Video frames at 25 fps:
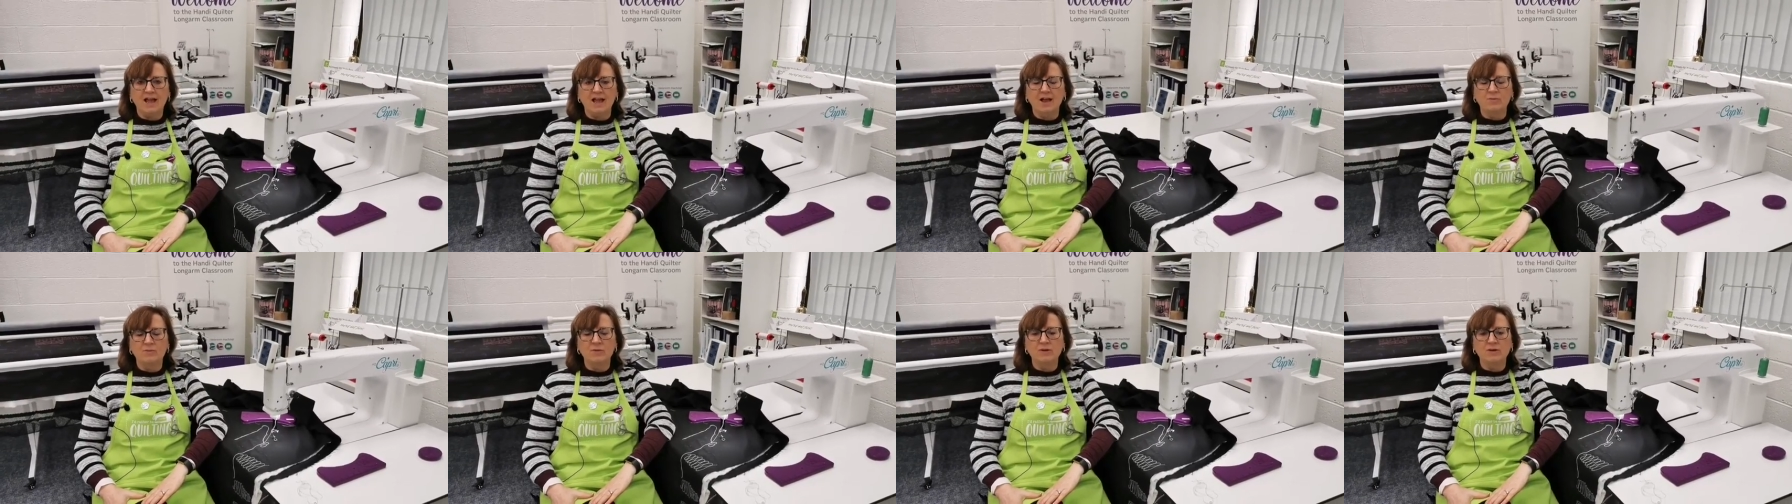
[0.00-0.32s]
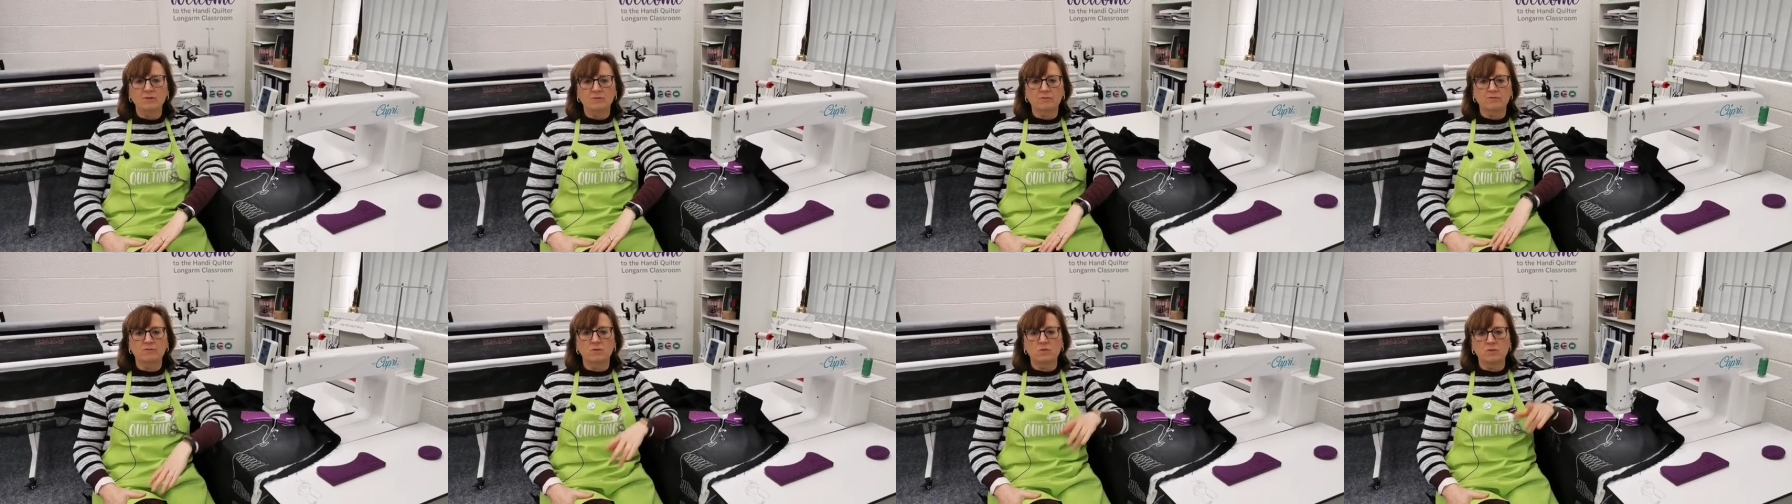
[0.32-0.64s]
and
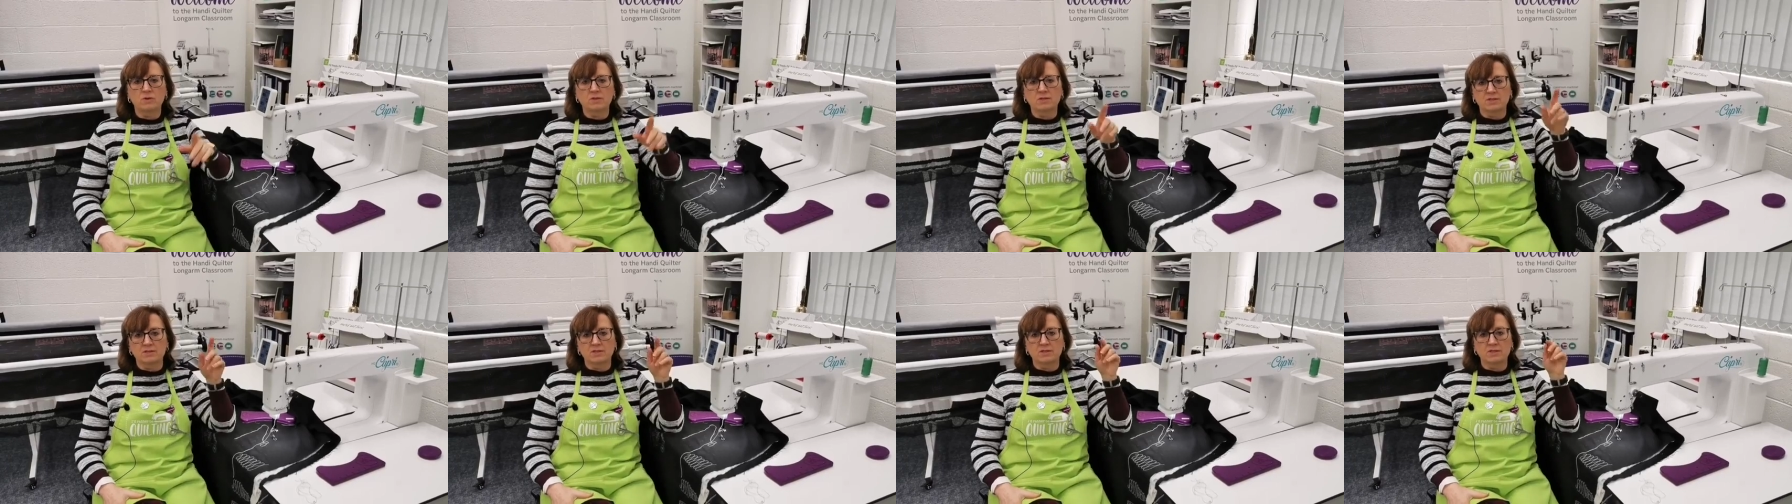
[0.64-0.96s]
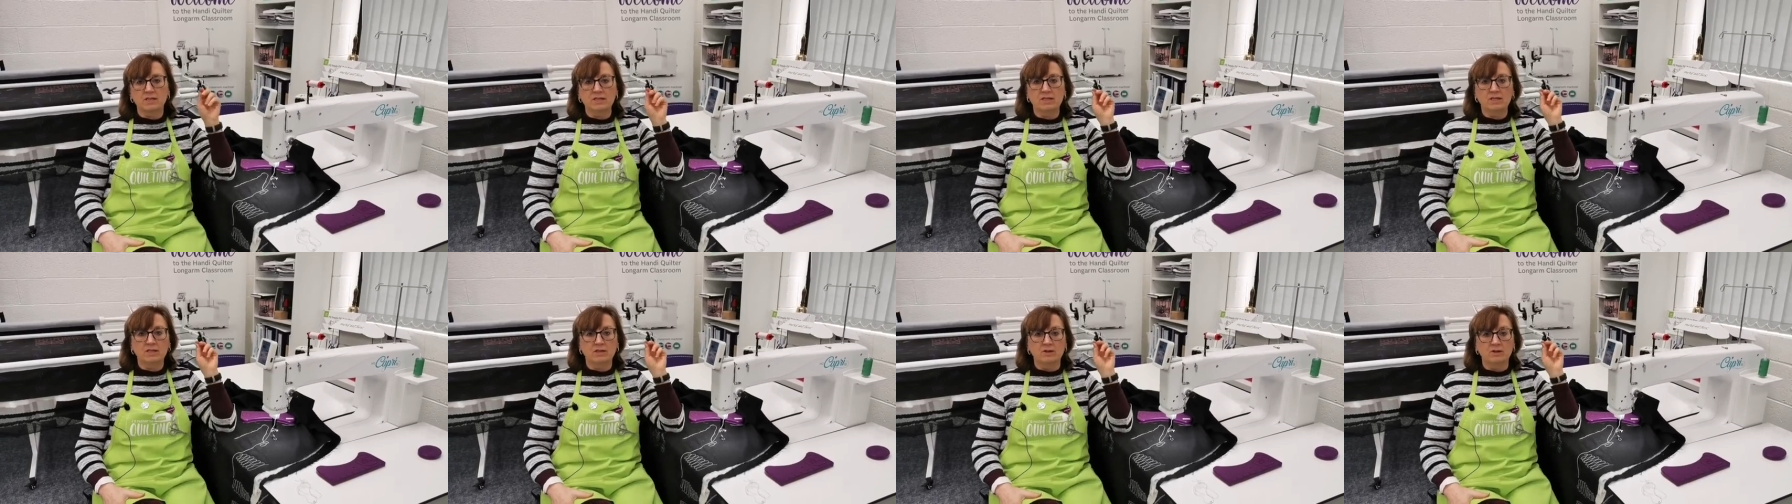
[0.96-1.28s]
we look forward to
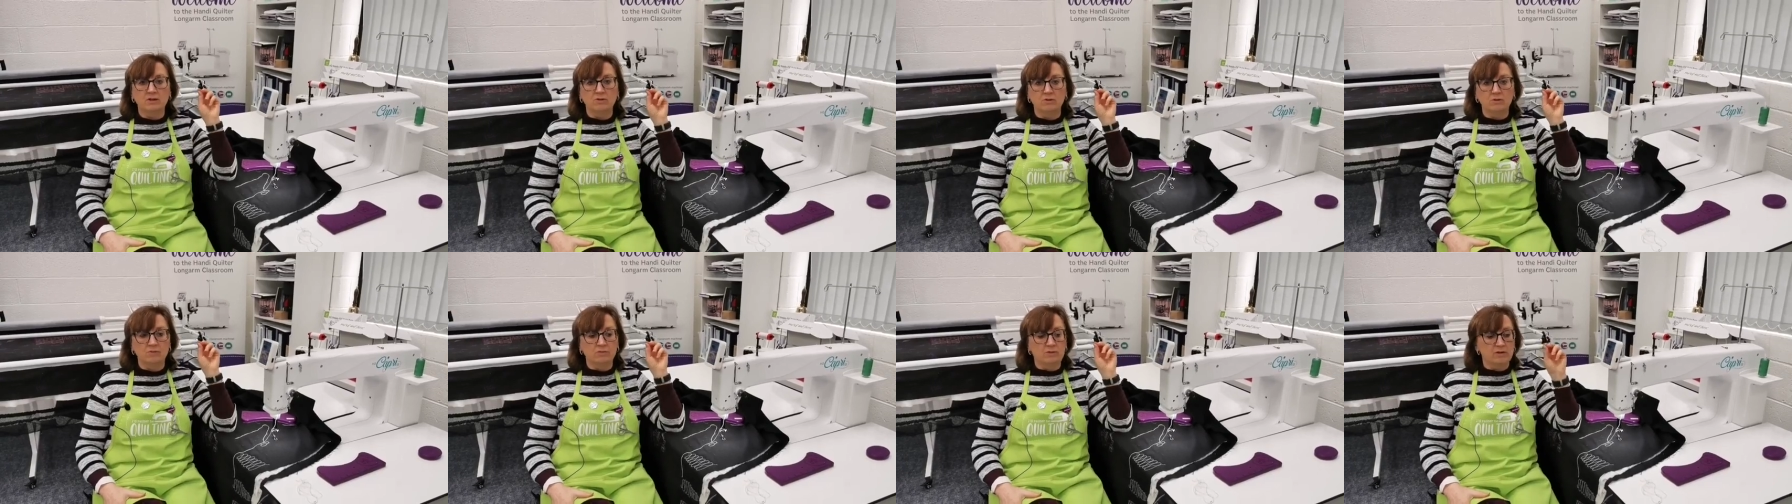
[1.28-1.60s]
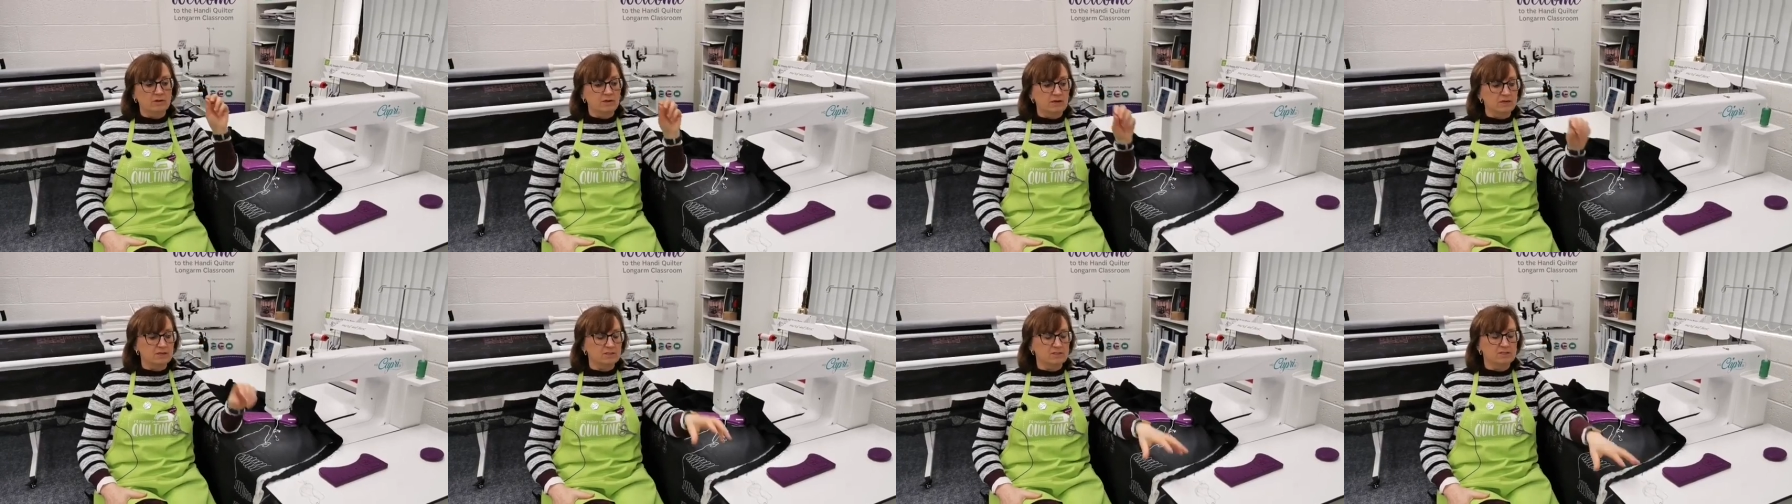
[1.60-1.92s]
seeing you
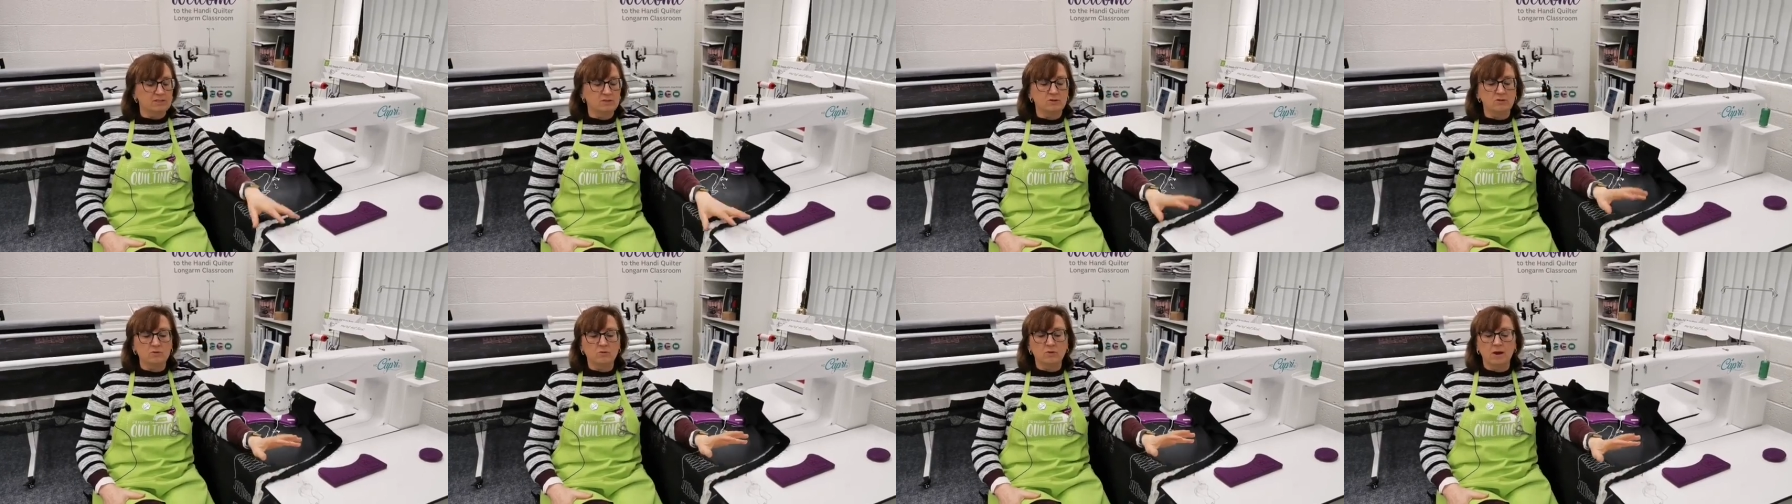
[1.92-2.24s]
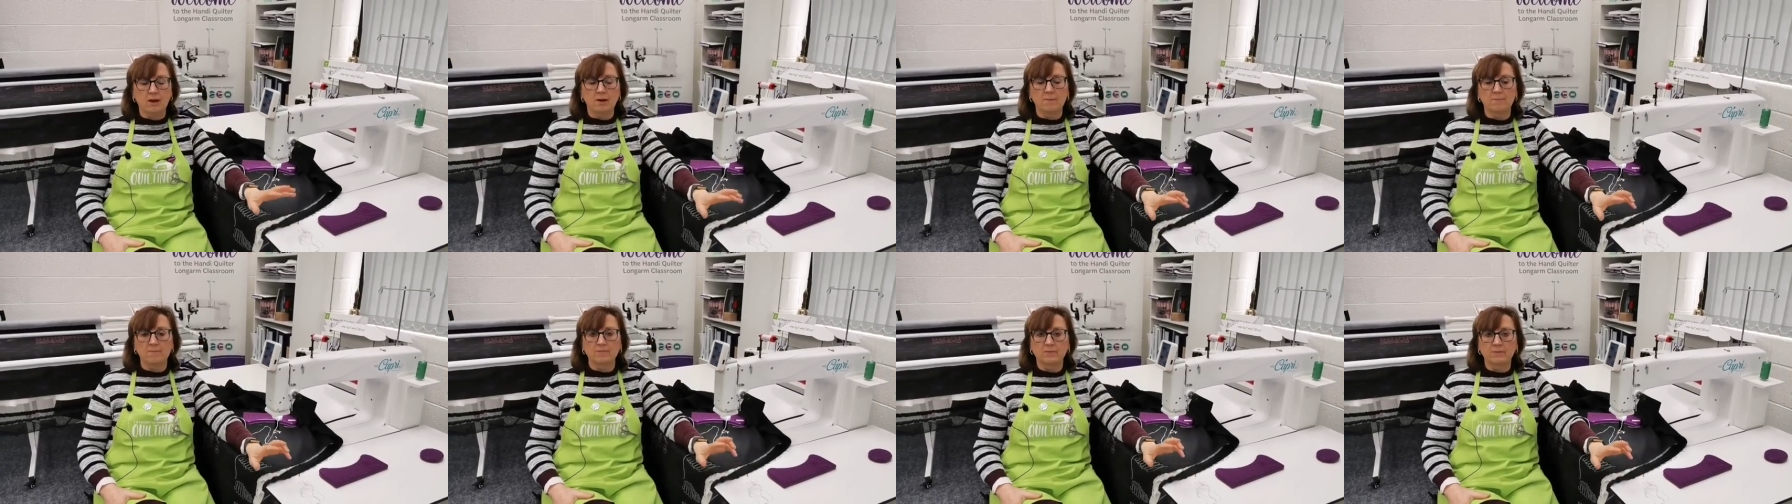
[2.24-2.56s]
if you'd like
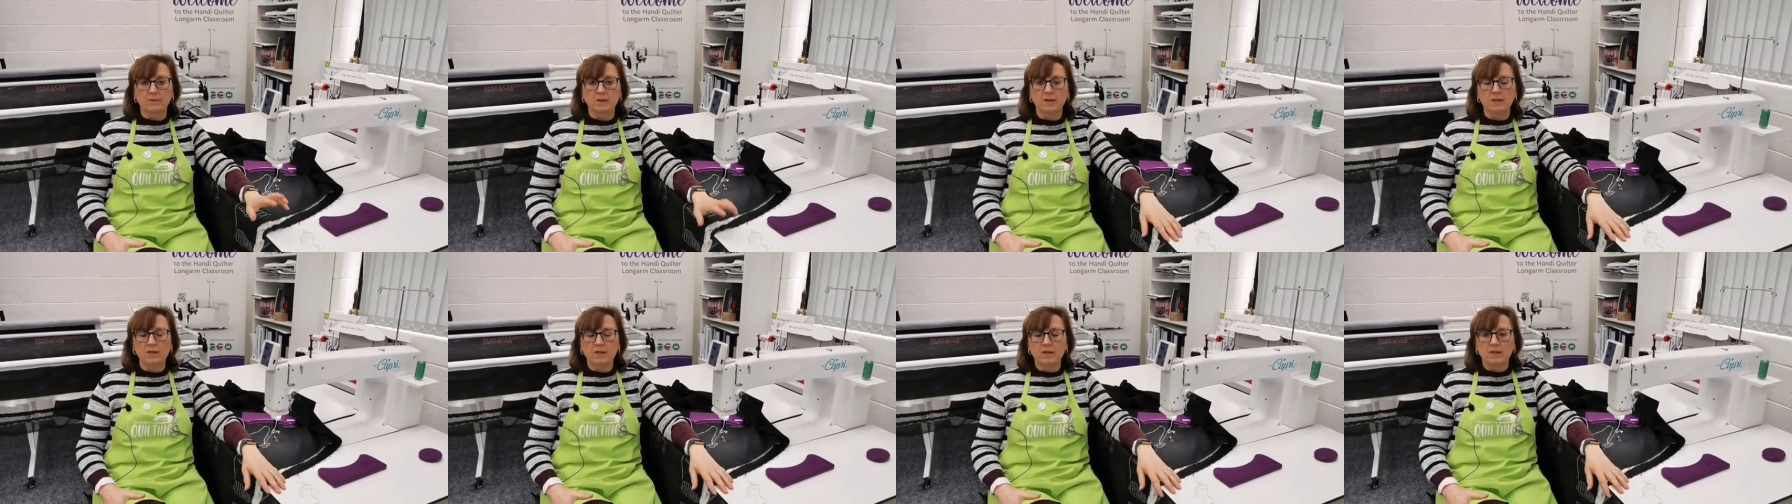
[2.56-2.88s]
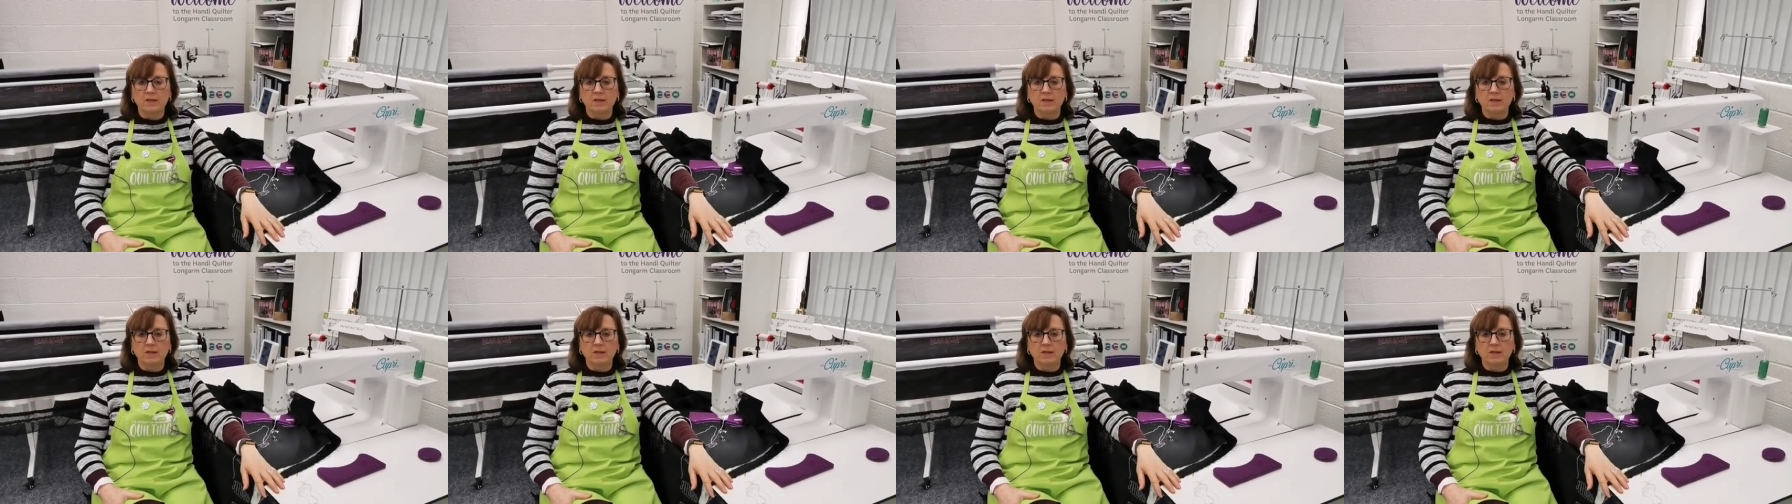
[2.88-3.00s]
to